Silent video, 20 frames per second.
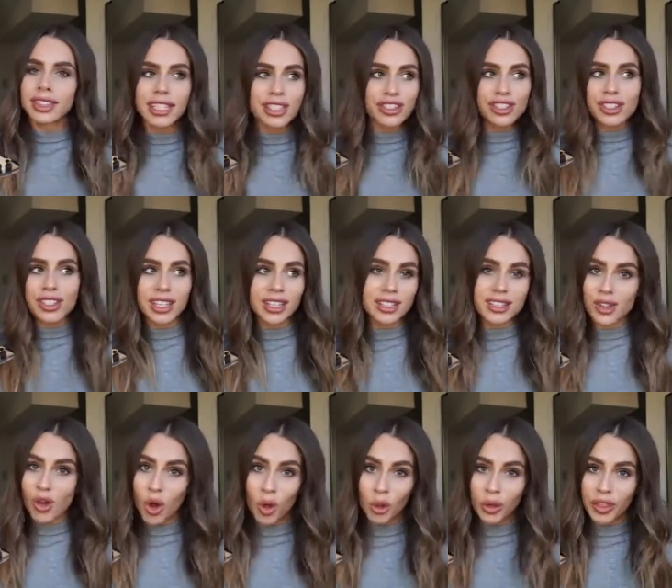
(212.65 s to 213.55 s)
it just, it's
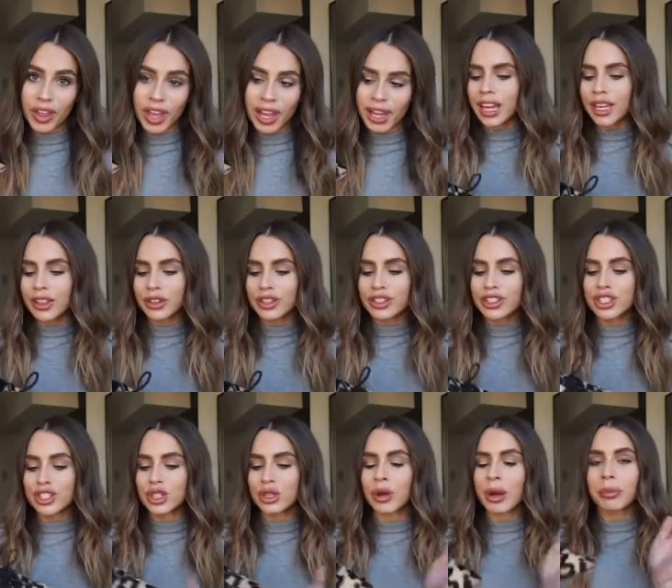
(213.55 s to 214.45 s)
the whole thing. I either
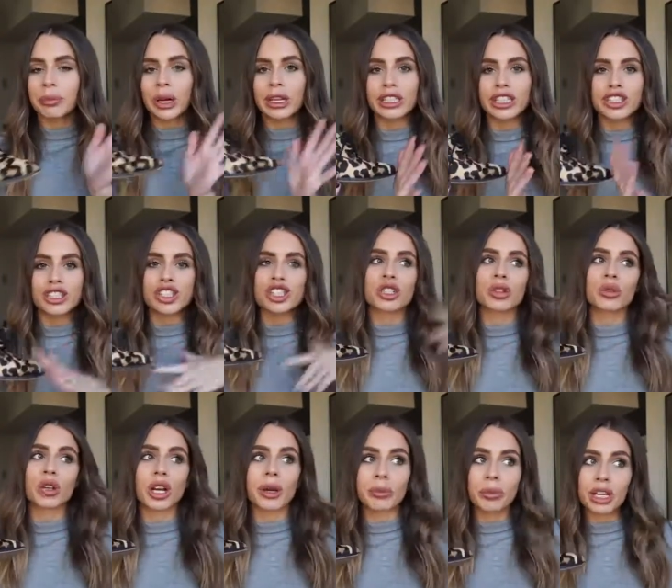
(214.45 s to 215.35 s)
do a printed shoe
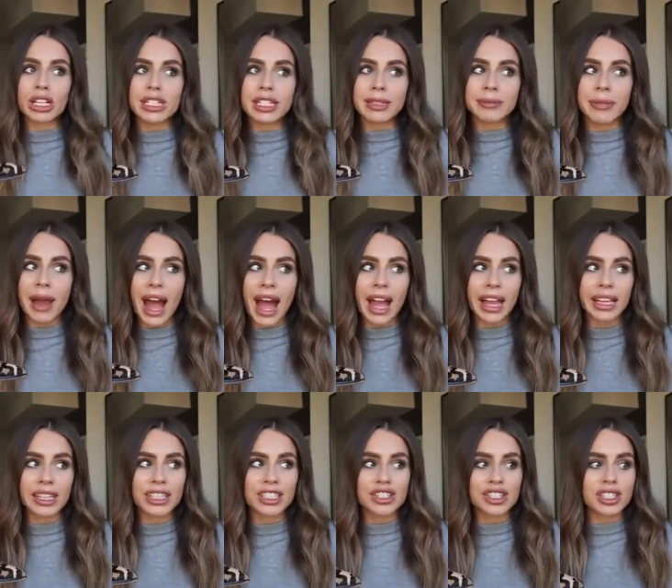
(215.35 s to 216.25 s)
or a printed
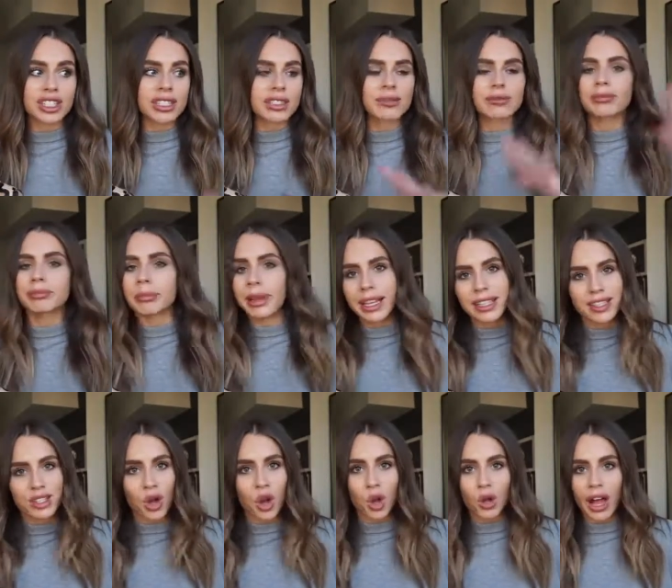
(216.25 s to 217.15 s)
bag and it just
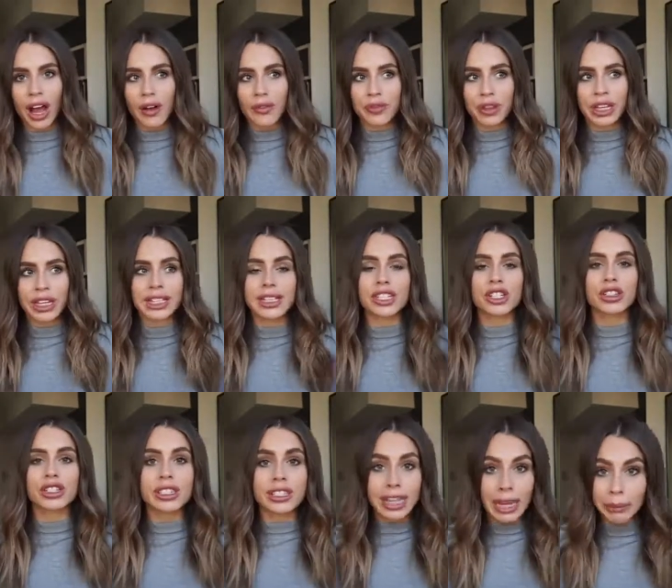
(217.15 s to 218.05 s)
makes the whole outfit. It's
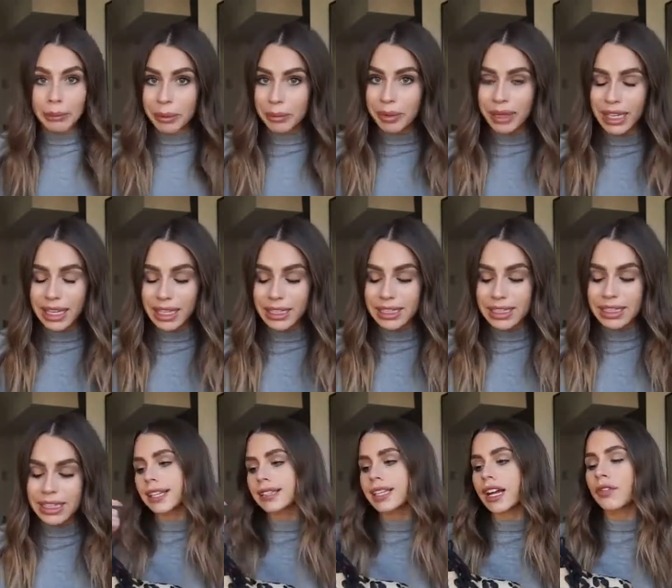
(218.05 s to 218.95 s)
your statement piece.
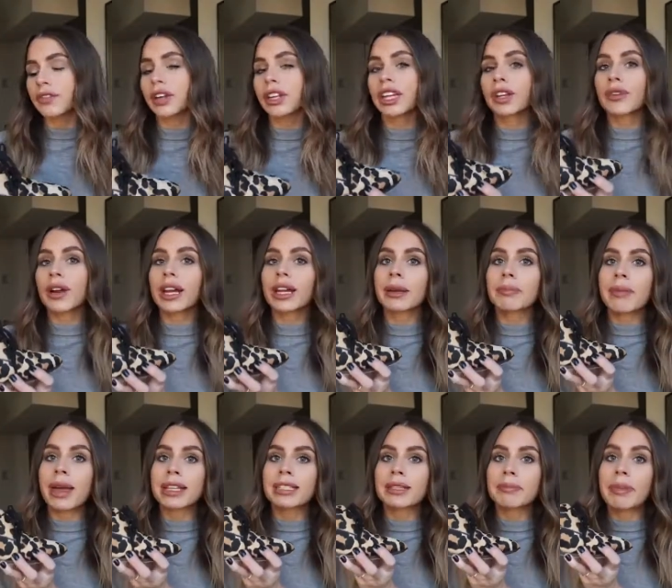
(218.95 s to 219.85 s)
I definitely
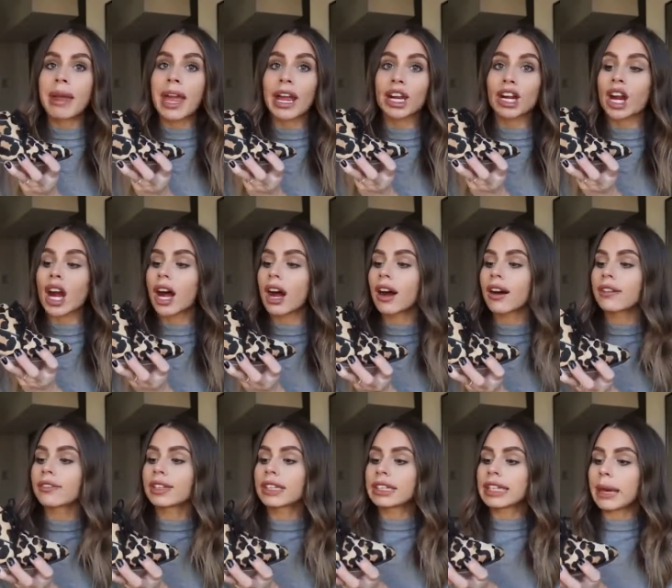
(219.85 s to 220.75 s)
recommend a pair
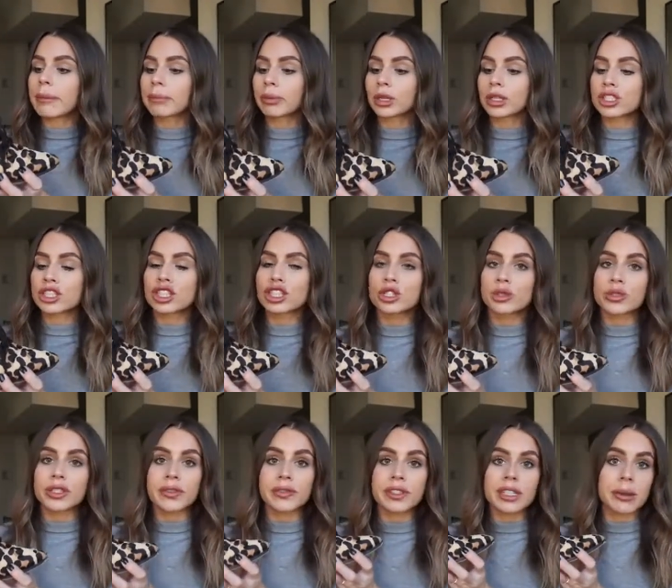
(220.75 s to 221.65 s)
of leopard
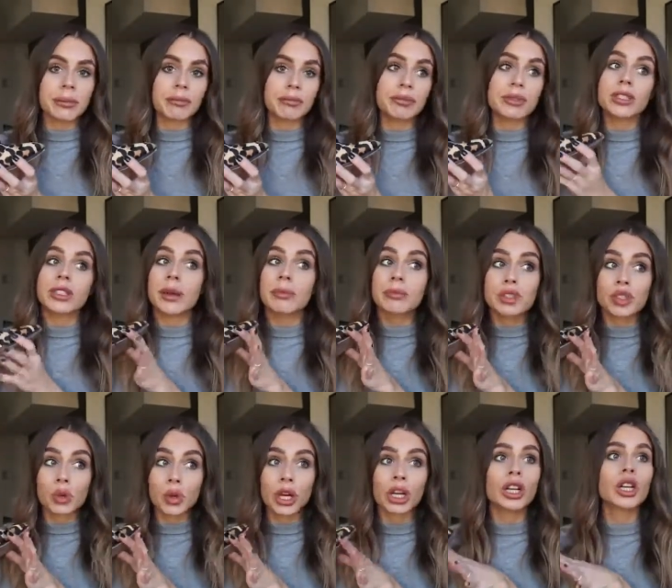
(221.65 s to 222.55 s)
shoes of some, some
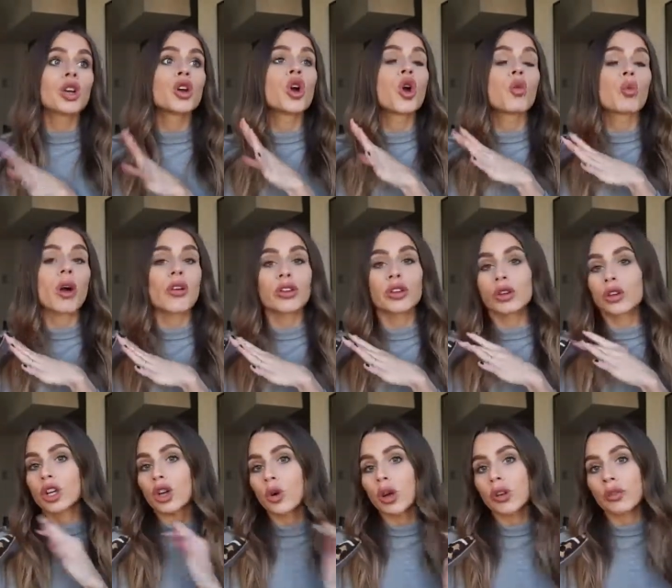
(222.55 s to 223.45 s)
sort, whether
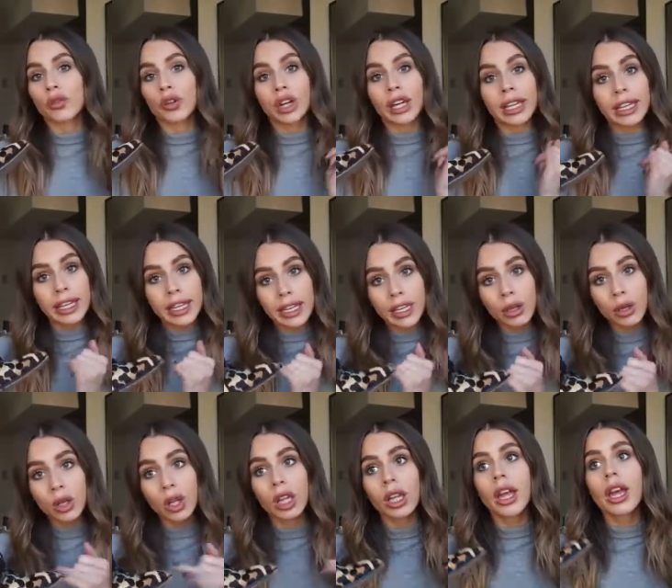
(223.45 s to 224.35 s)
you're going for a
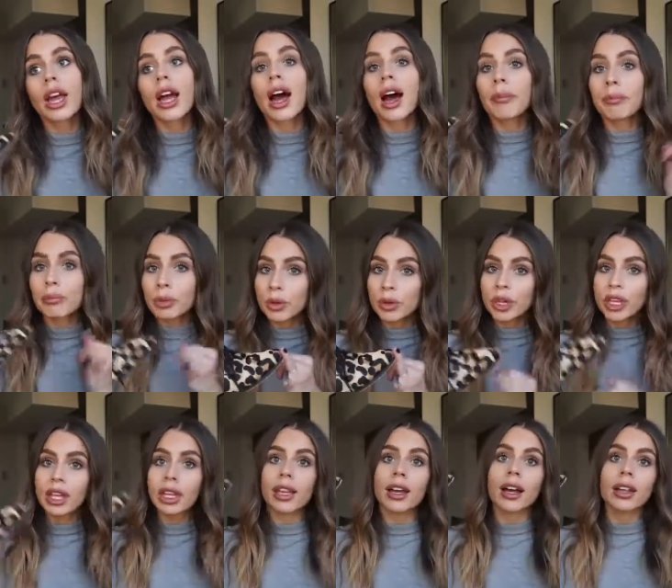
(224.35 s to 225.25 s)
heel,
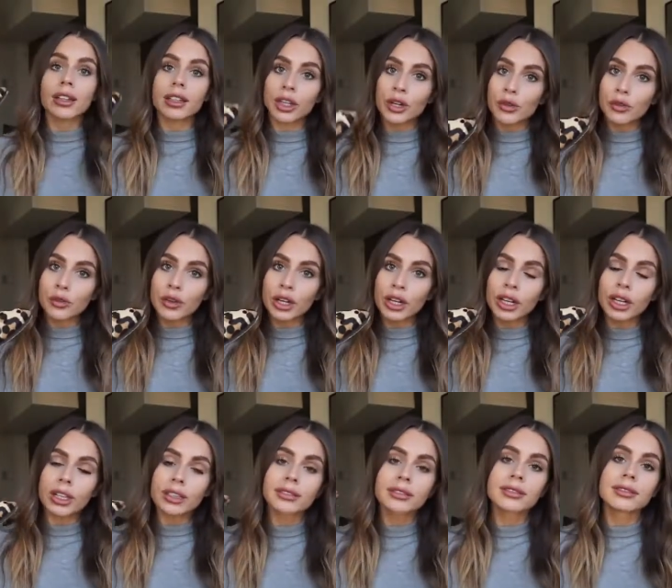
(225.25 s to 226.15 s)
booty, a
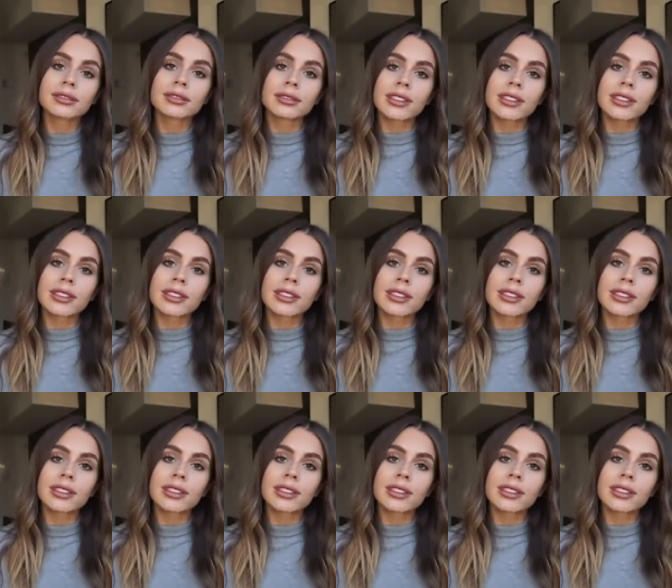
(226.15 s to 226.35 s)
loafer,